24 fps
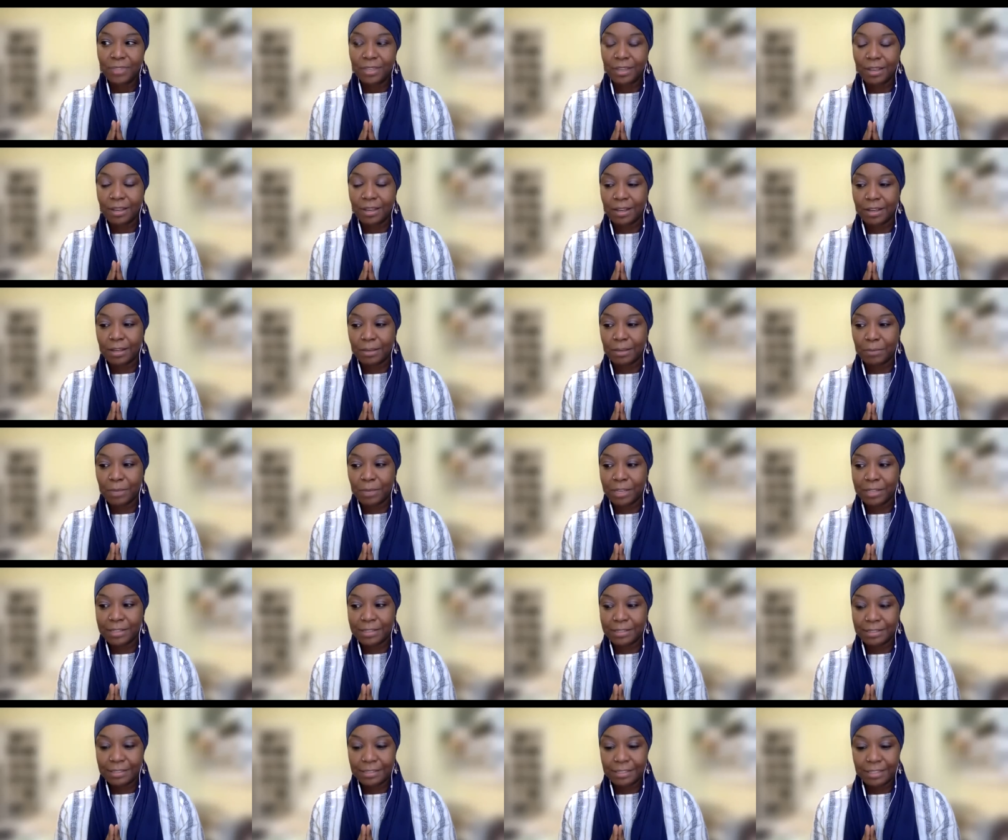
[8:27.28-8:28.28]

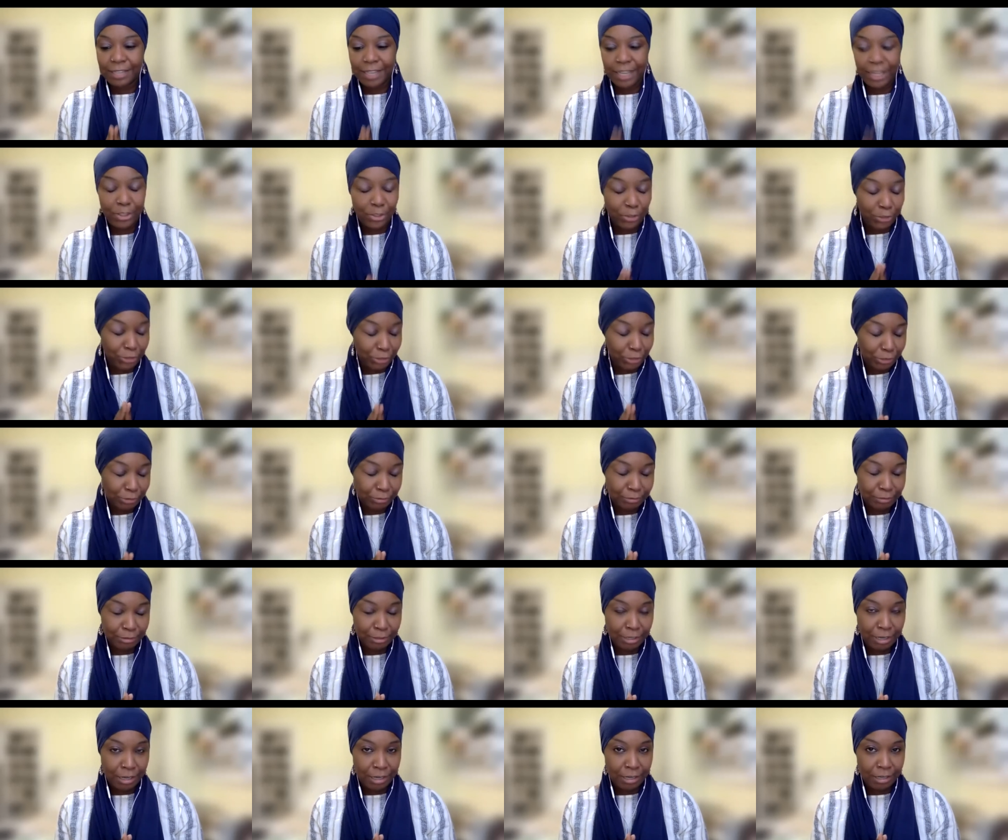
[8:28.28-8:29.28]
either
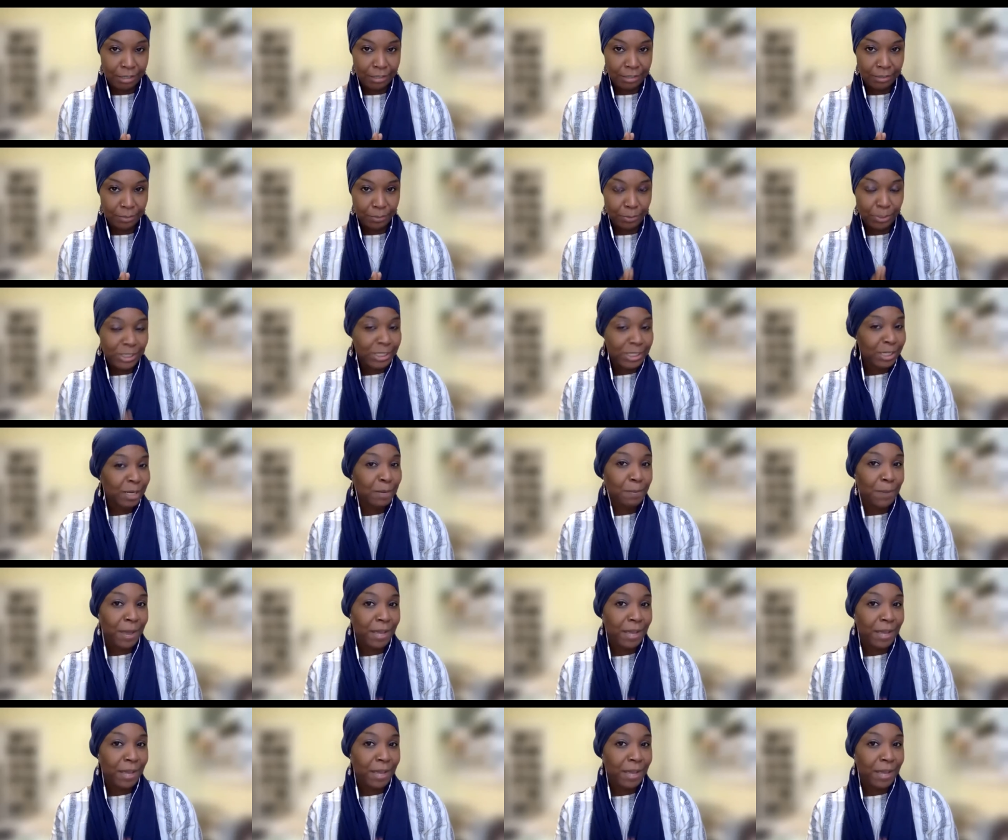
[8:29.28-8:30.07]
President